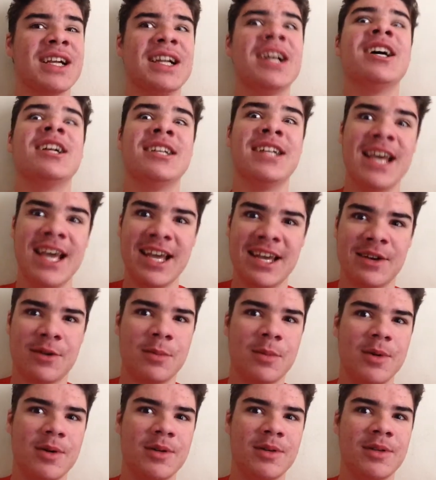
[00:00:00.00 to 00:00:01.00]
god damn.
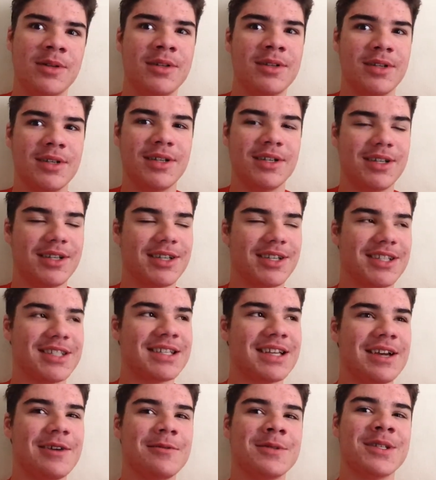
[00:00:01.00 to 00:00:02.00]
Because
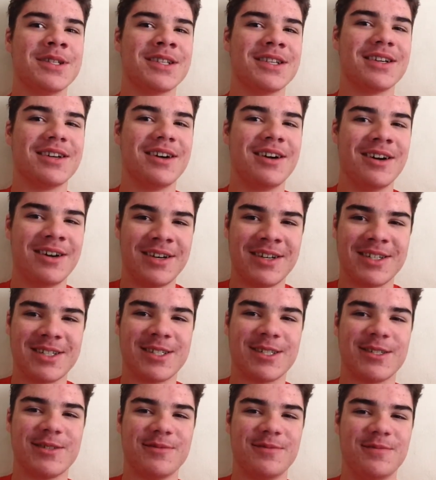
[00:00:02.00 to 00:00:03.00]
that was
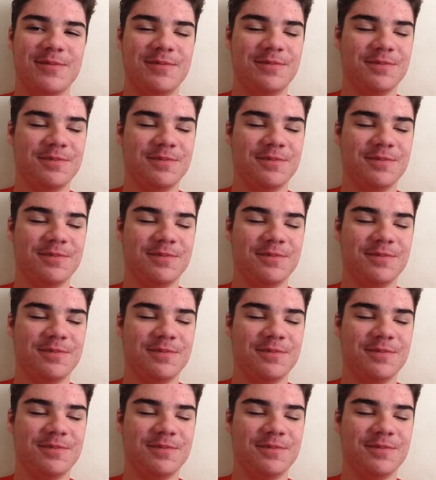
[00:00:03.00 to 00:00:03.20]
awesome.